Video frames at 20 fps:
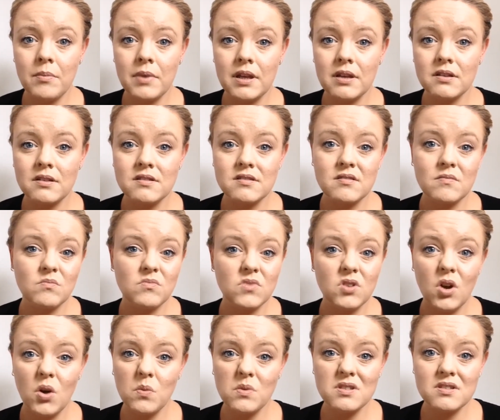because
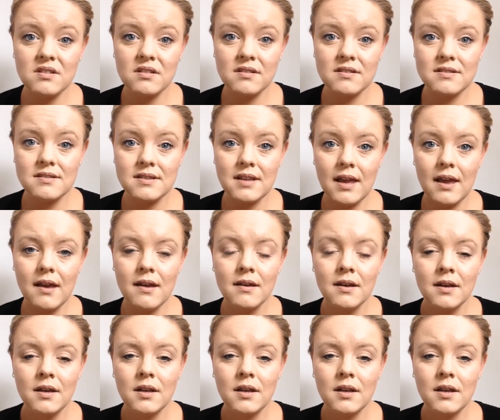no one's going to see it.